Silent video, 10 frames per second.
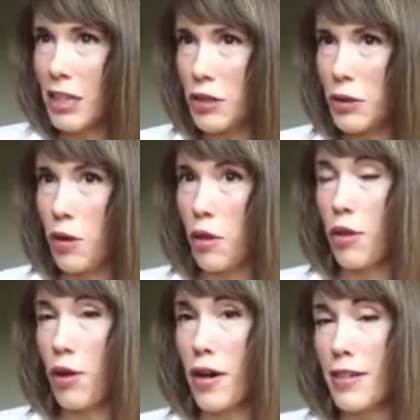like to
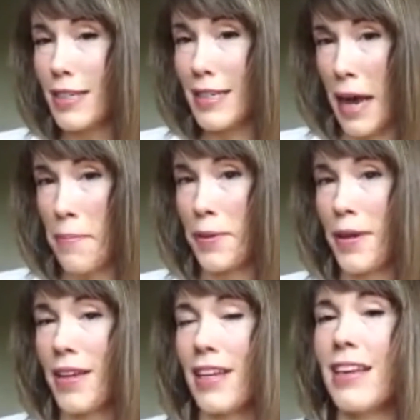do the third
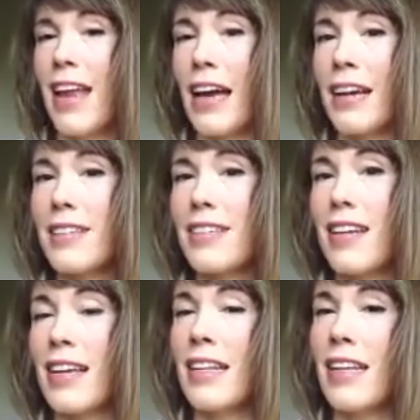step
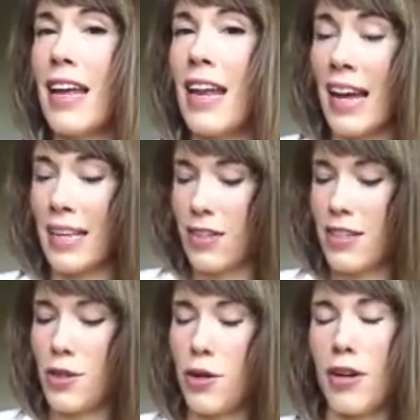next, and
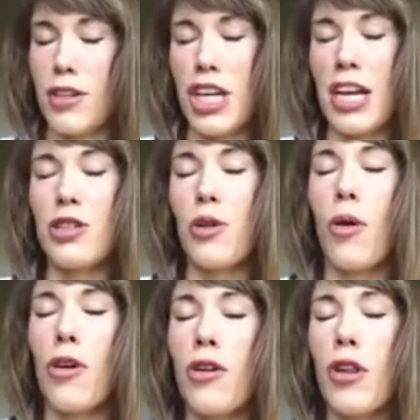I sort of
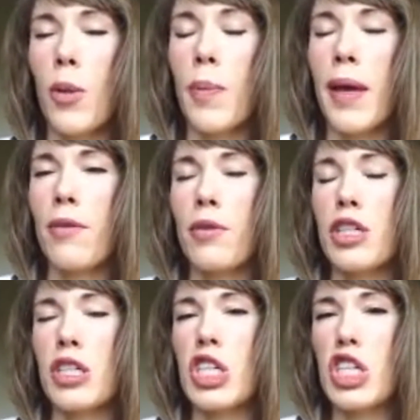change the order a little
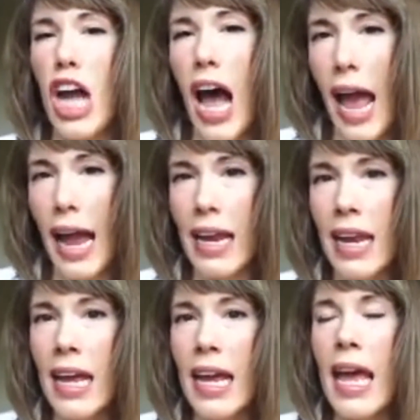bit, which is
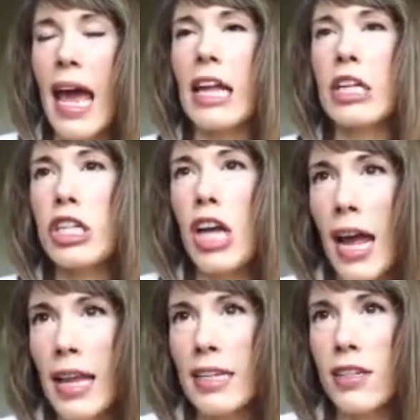shine. And
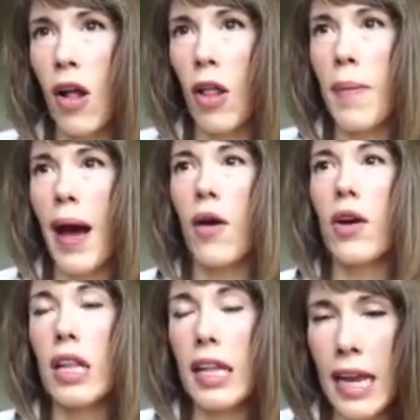shine is all
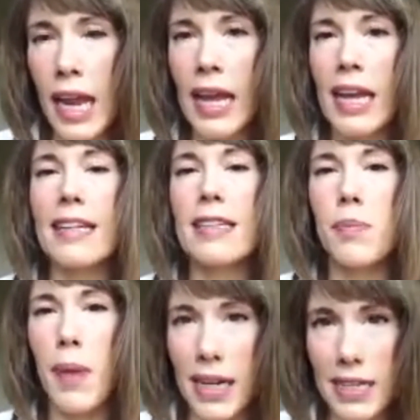about cleaning and
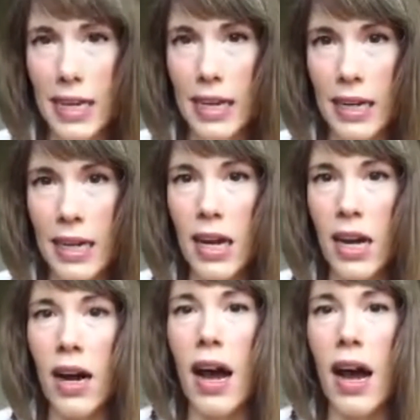inspecting